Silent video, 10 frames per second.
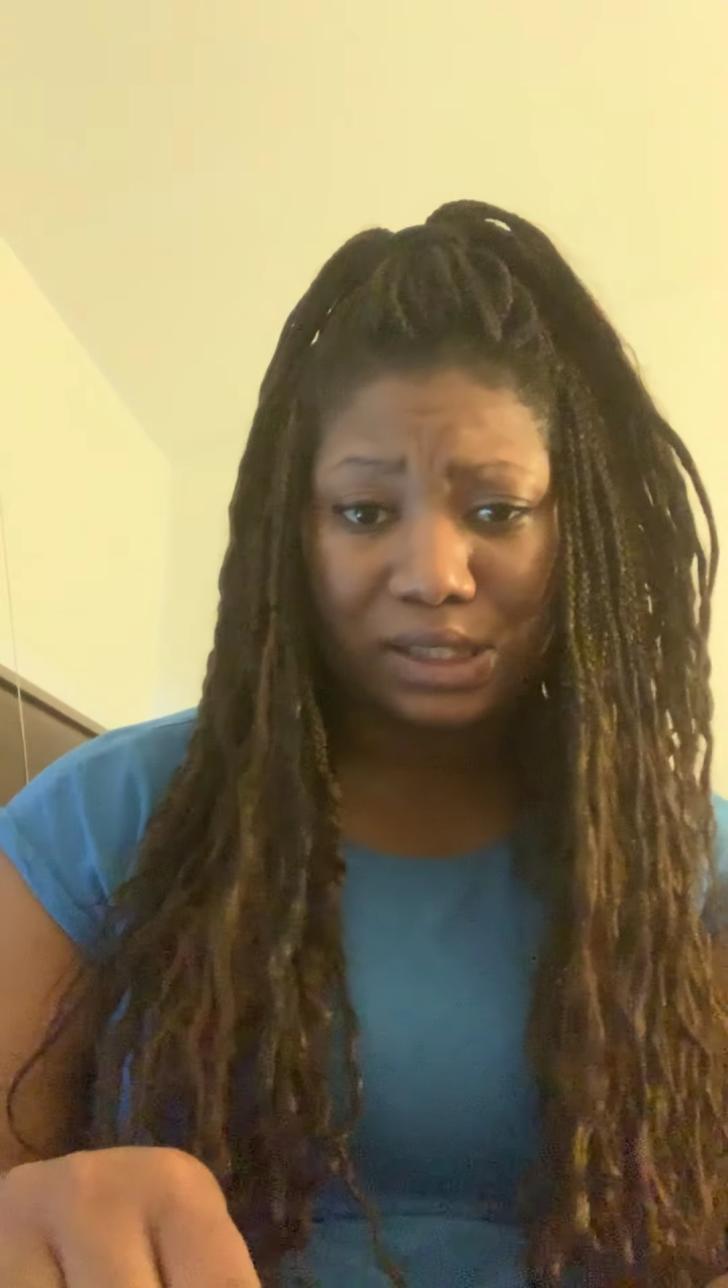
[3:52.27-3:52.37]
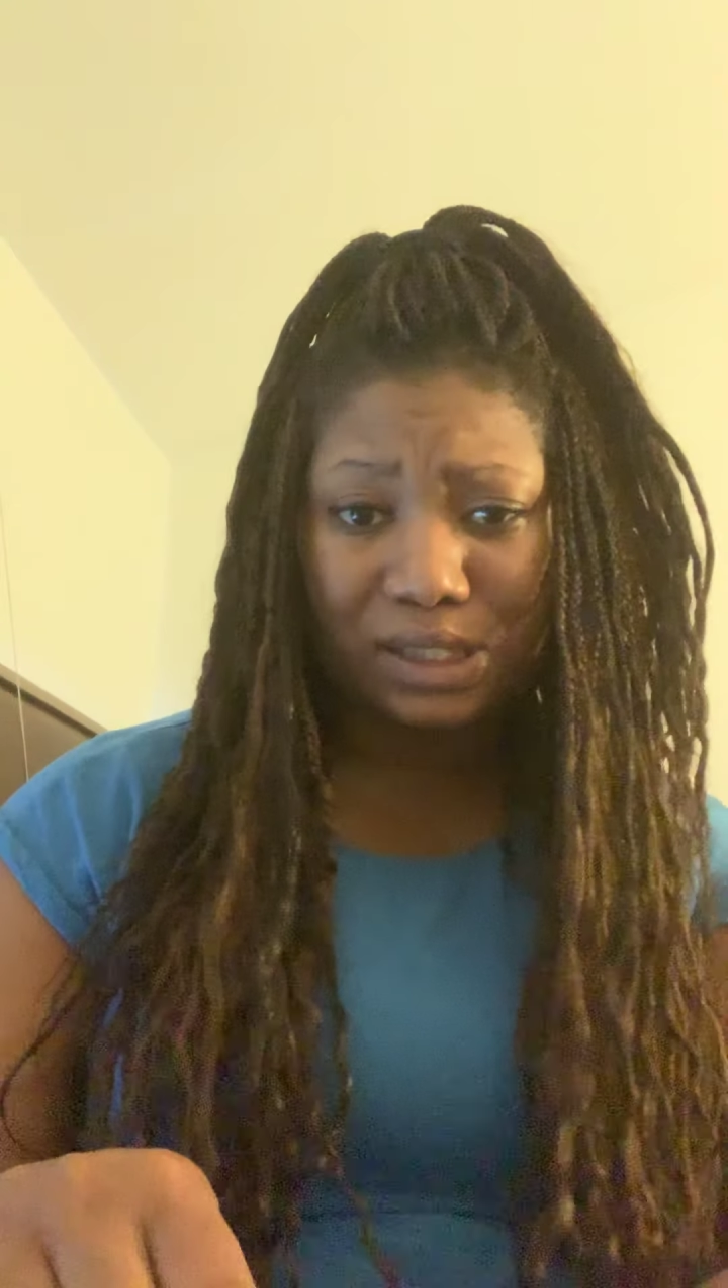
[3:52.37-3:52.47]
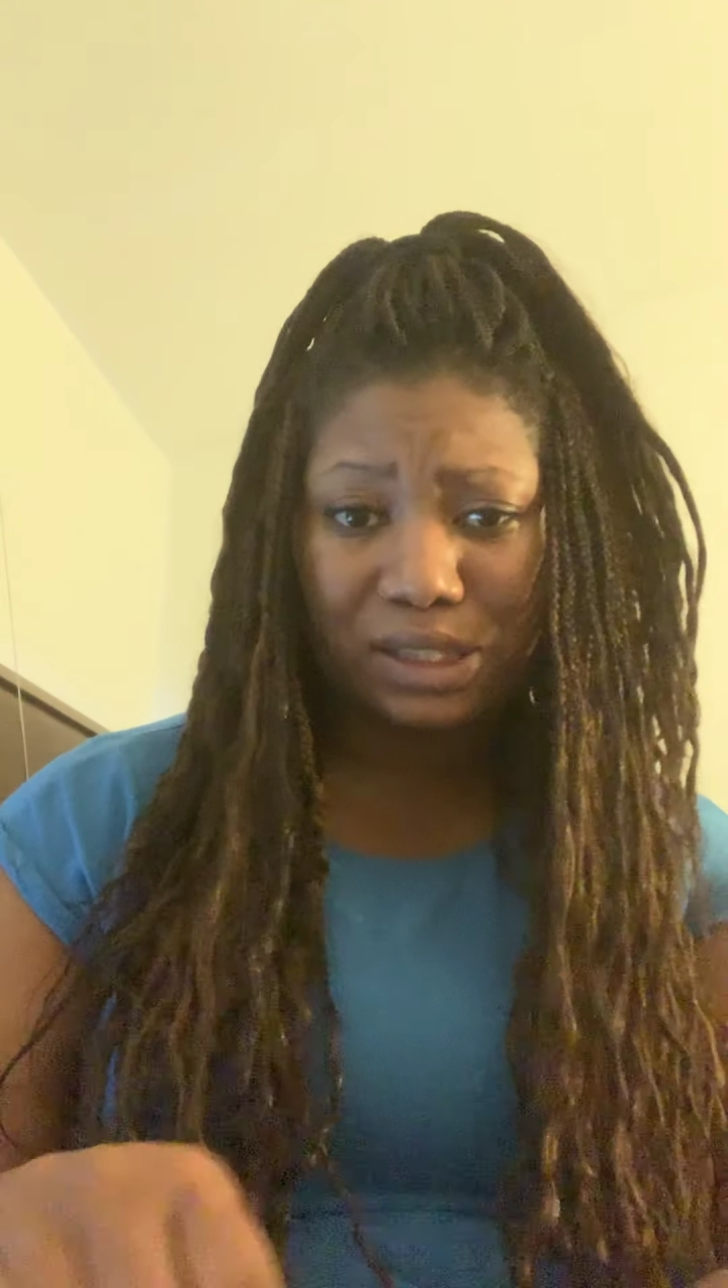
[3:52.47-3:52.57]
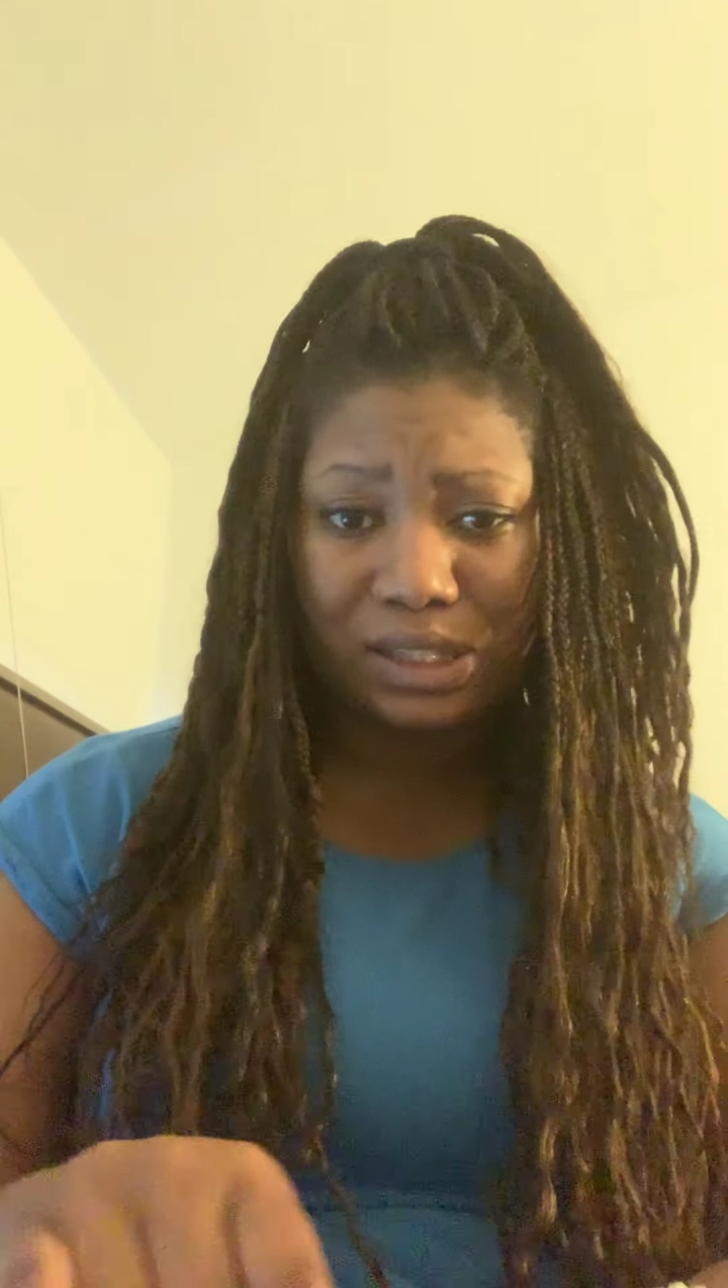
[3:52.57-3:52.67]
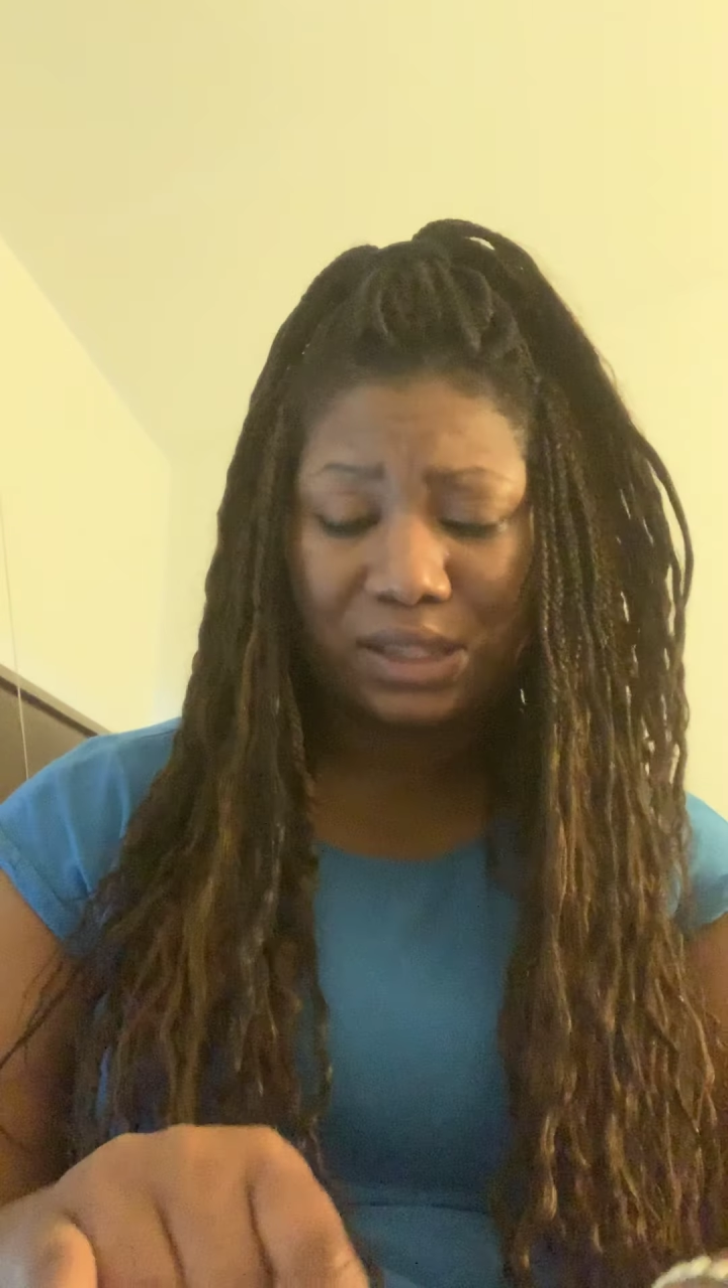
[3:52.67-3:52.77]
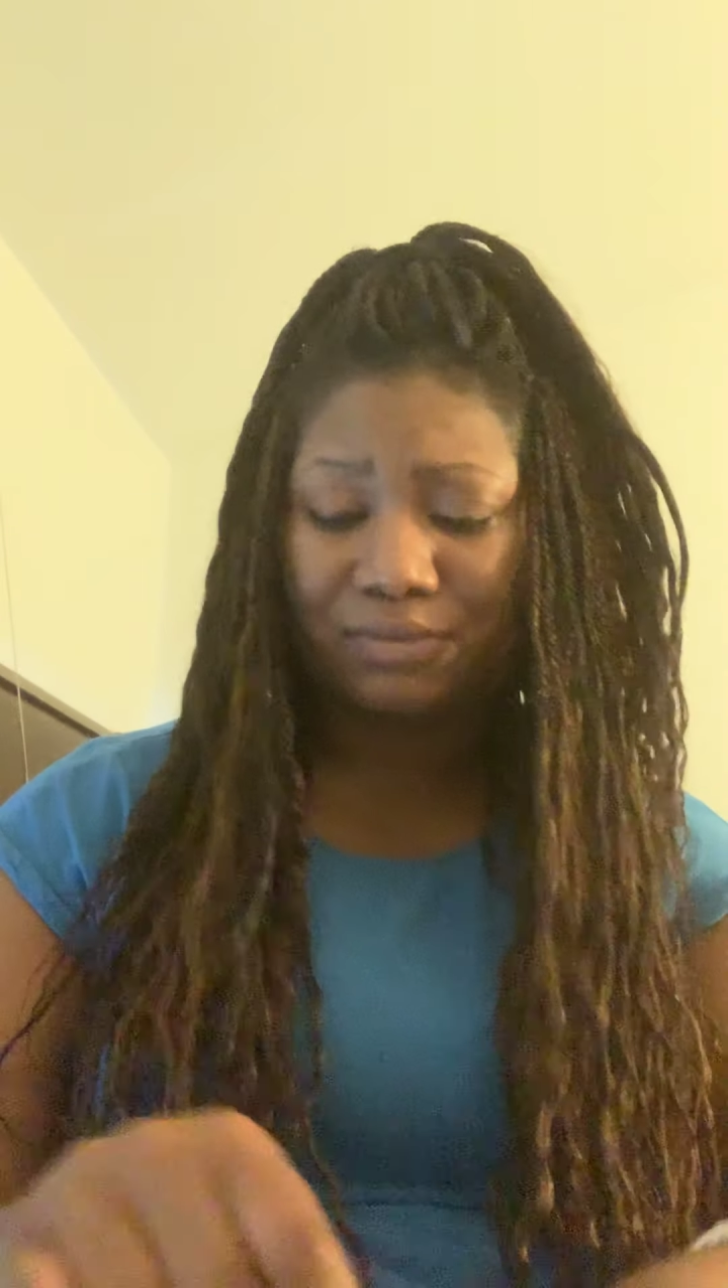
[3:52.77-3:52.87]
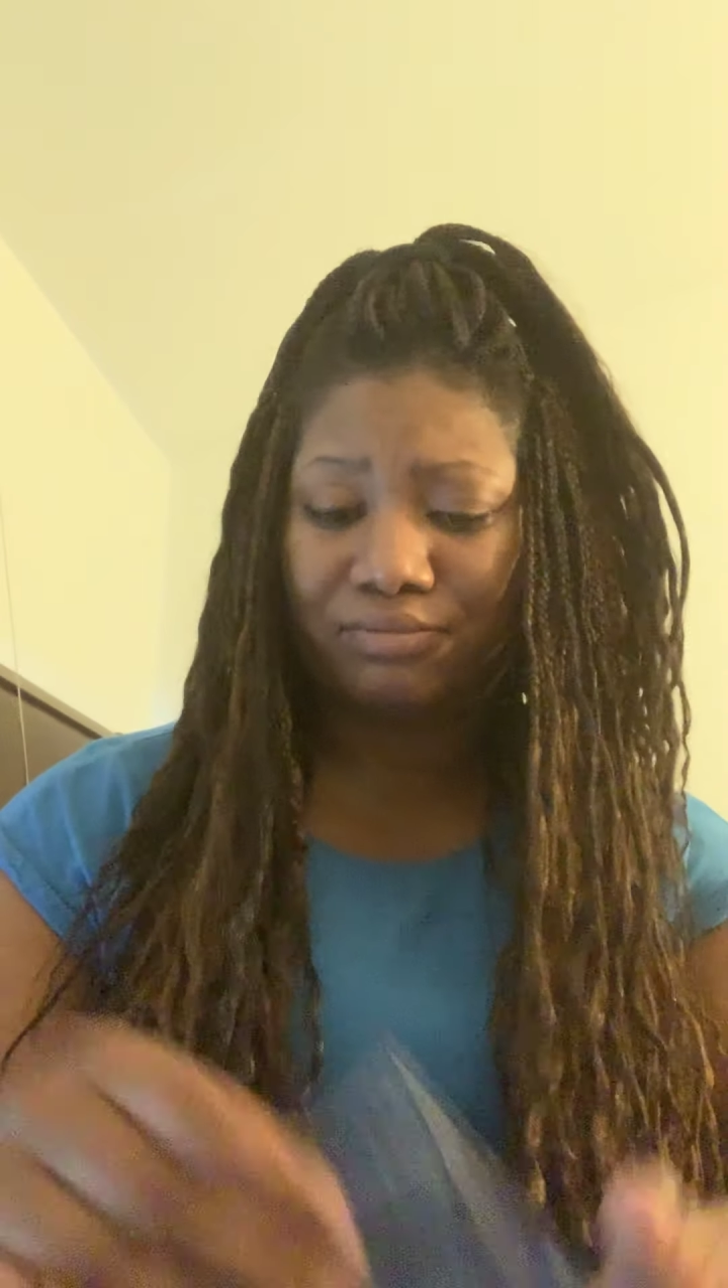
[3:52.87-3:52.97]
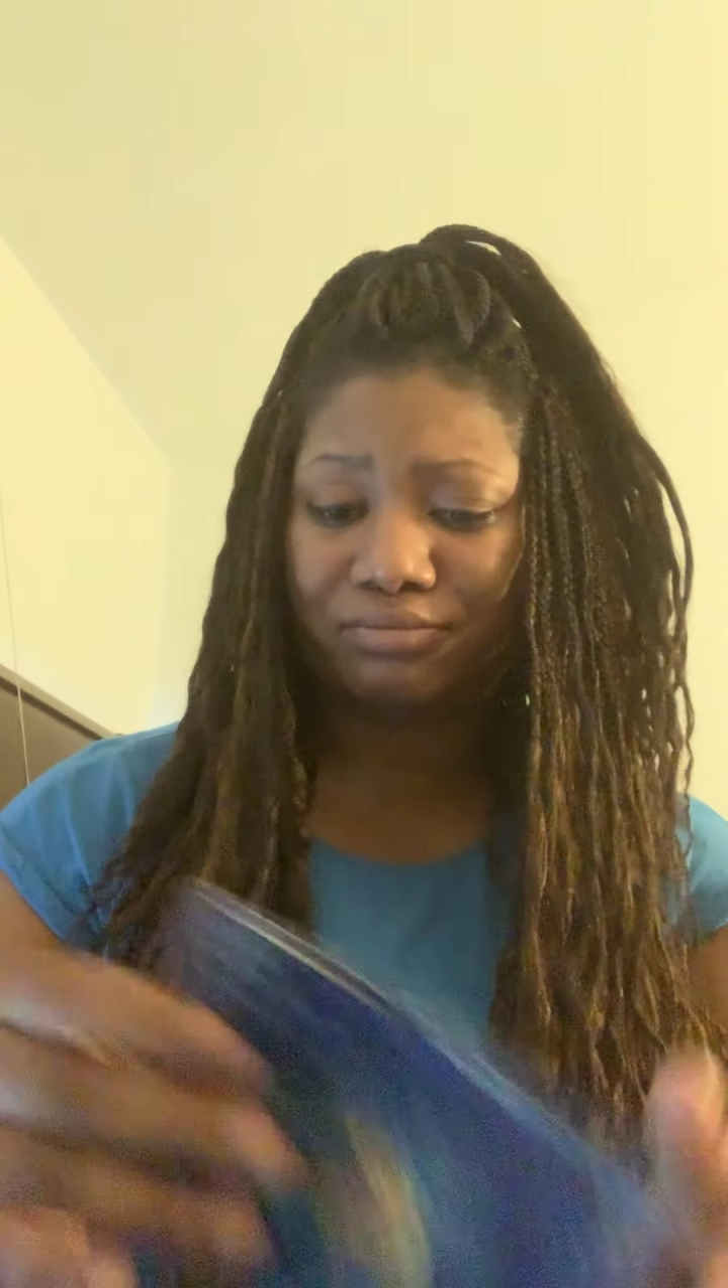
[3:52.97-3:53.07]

good.